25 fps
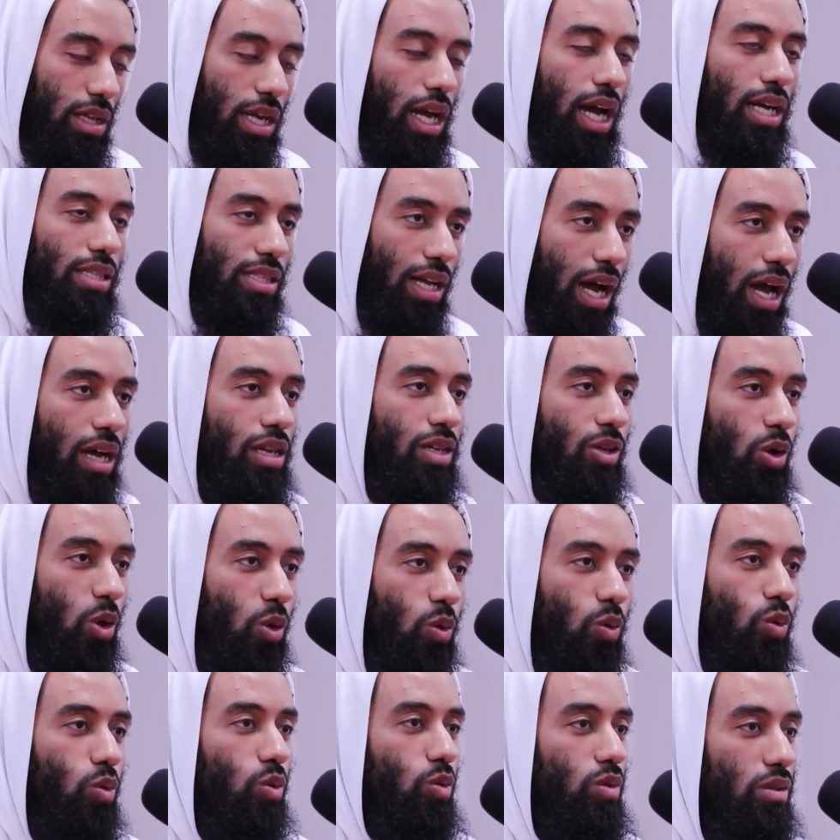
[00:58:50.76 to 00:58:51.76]
Guys, I
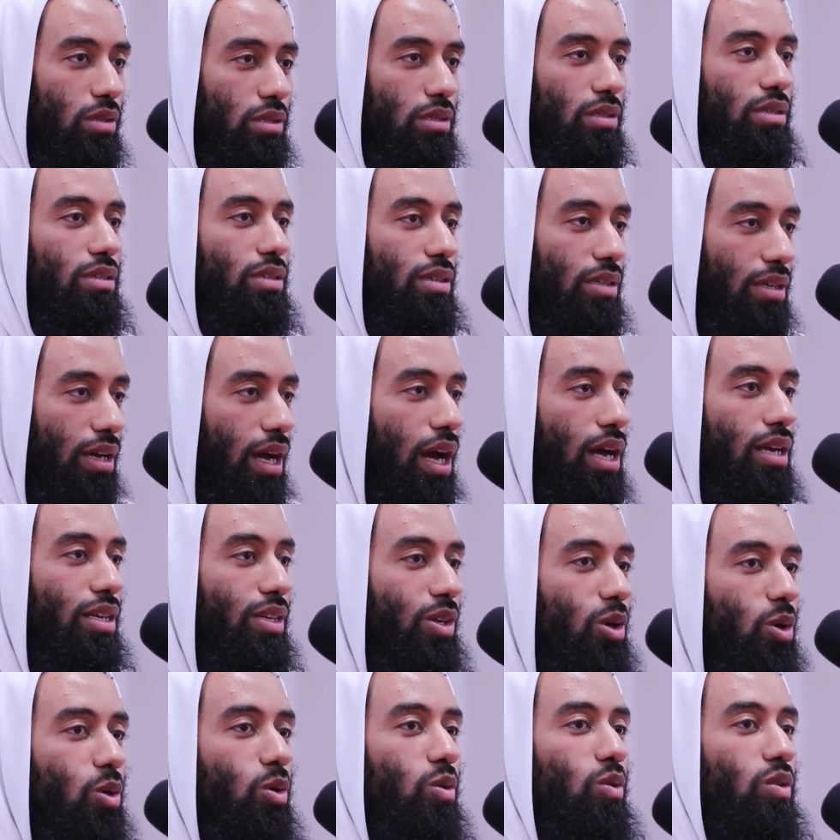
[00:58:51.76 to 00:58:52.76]
know. I
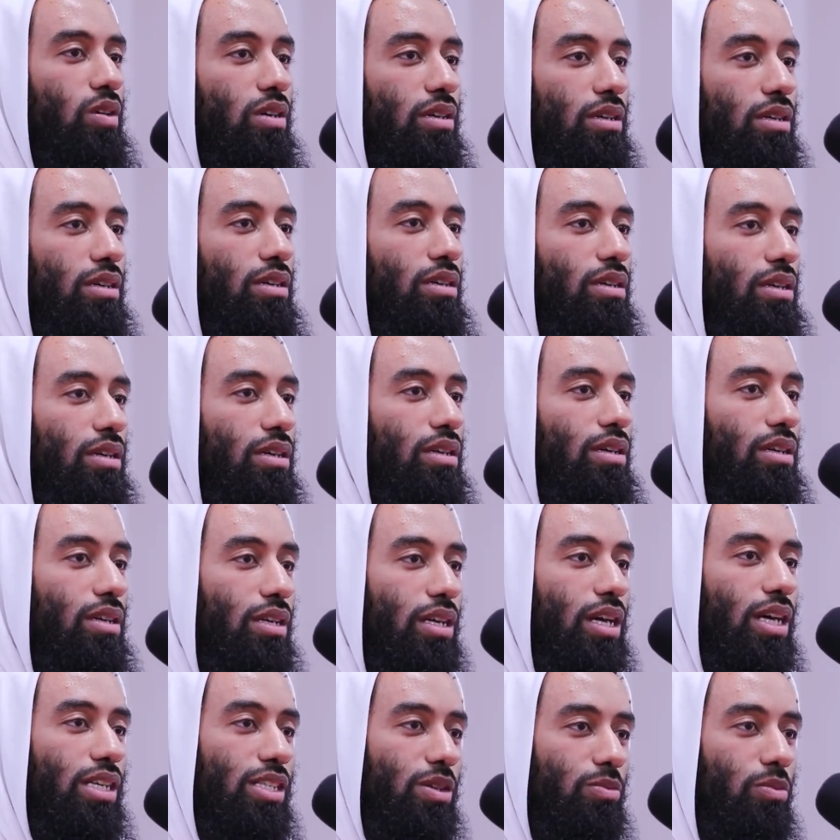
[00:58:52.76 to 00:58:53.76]
know.
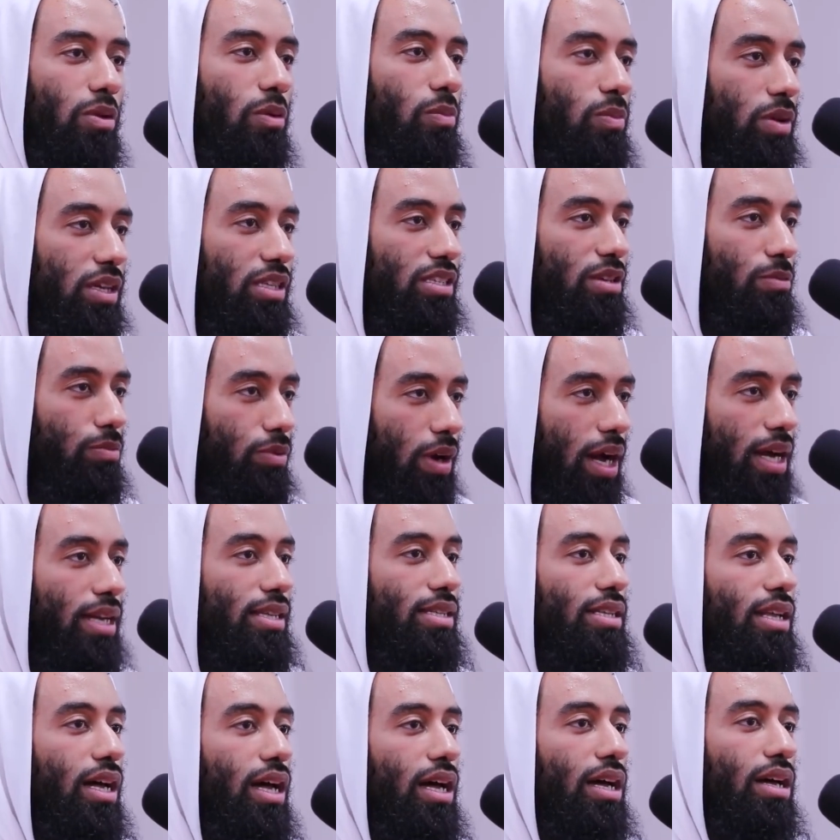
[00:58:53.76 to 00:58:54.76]
You guys are probably
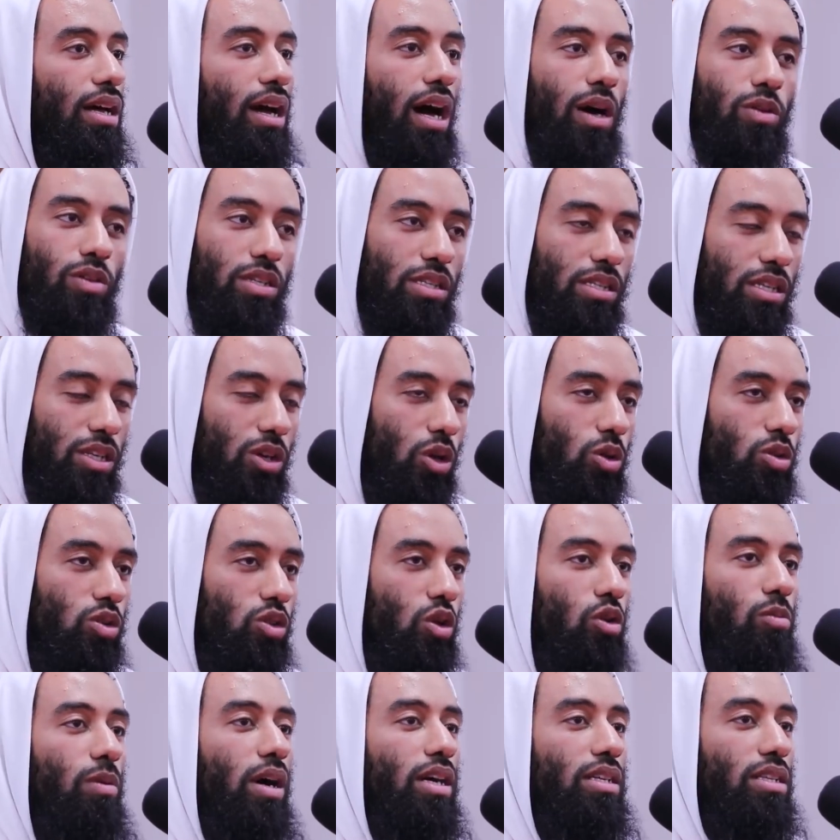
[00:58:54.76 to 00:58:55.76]
surprised, huh? How does he know
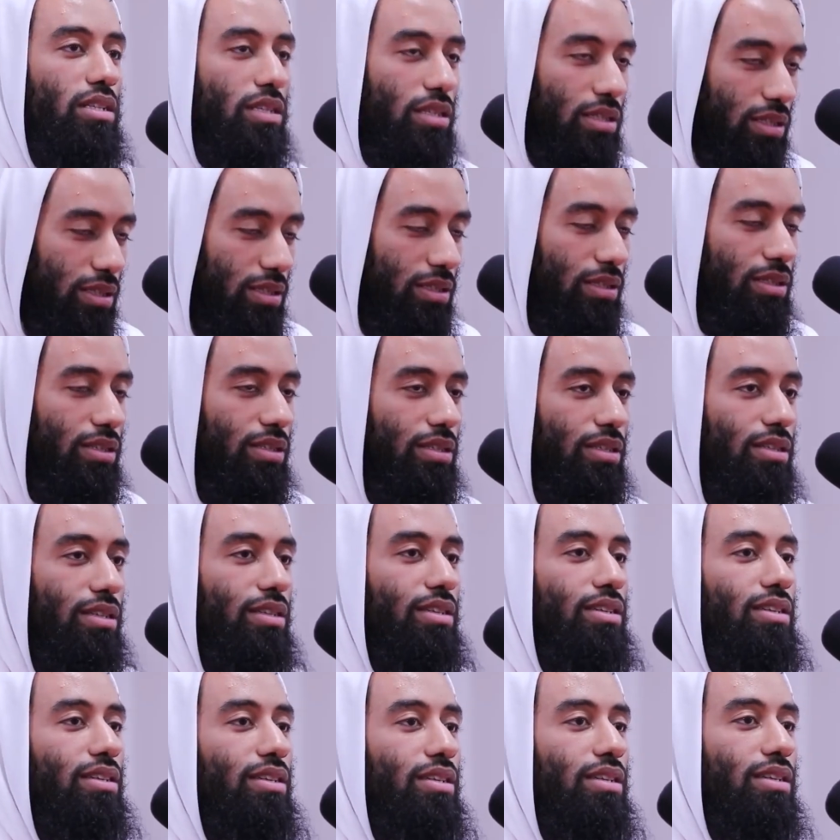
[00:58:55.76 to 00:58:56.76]
so much?
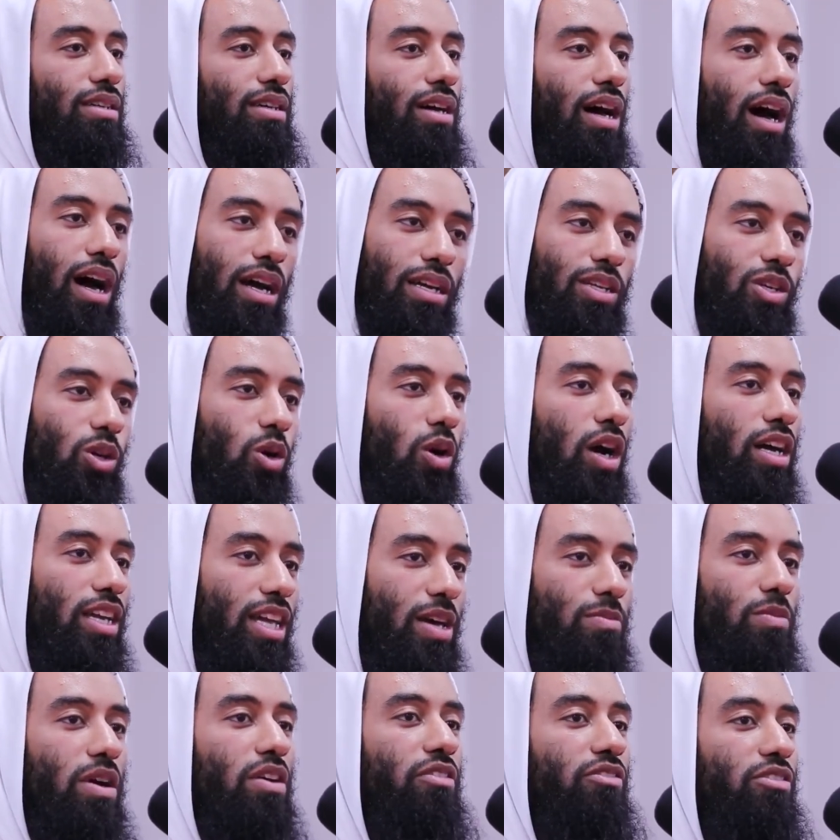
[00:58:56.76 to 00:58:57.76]
I know, I
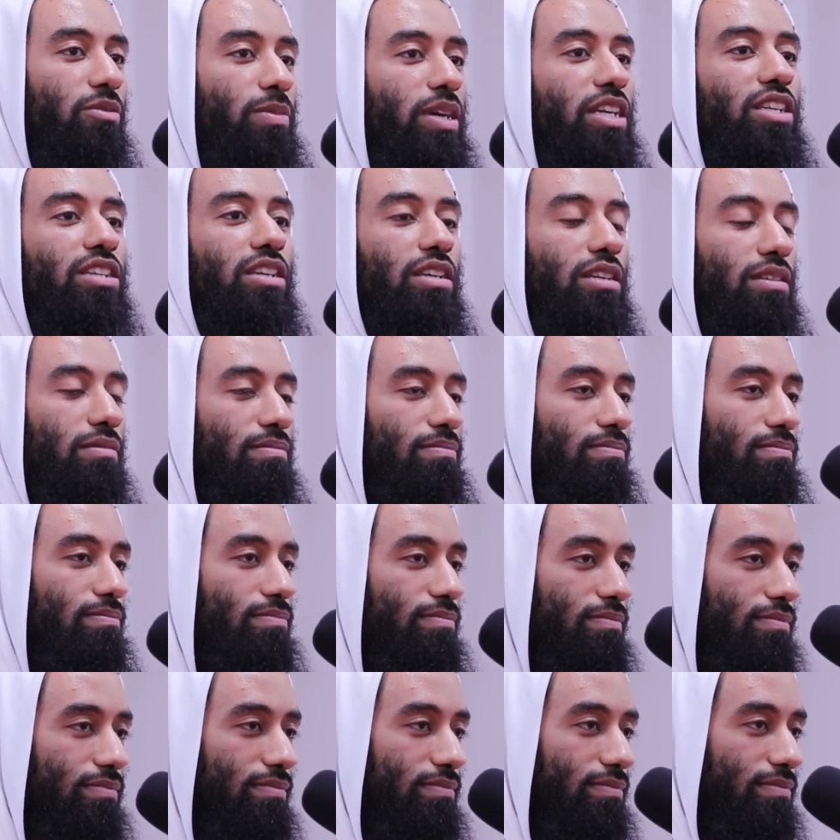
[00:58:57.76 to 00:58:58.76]
get my information.
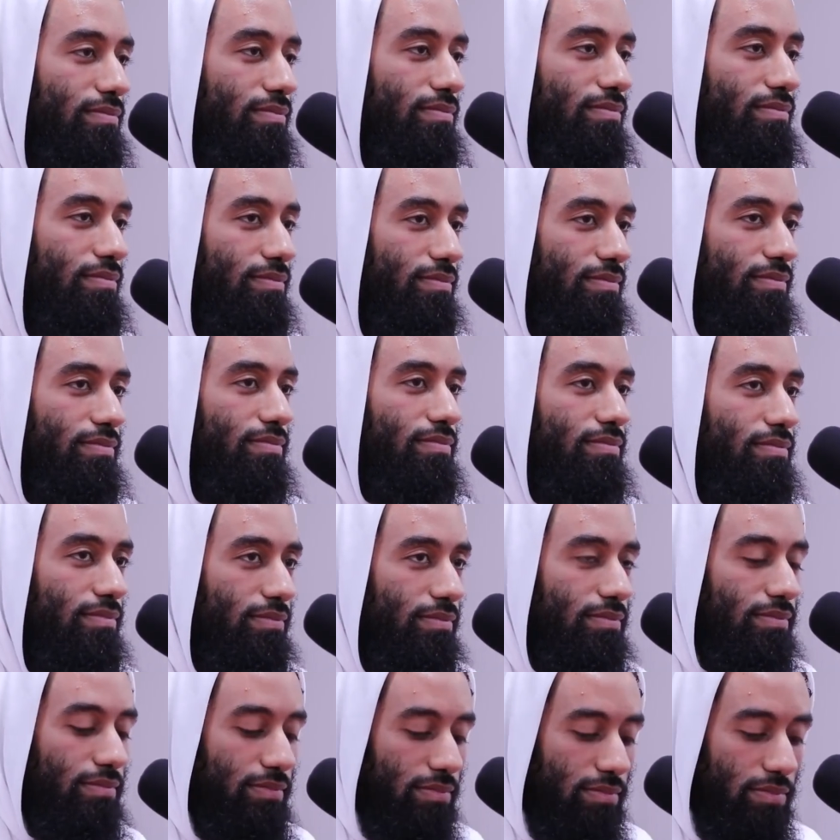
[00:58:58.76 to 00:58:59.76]

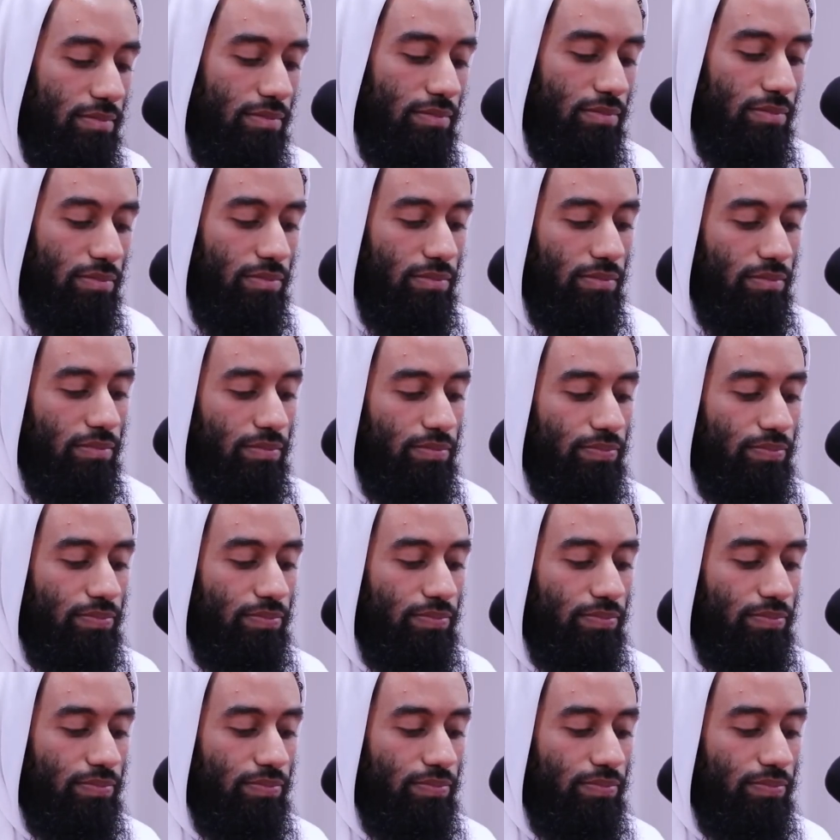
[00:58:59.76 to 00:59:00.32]
Hmm?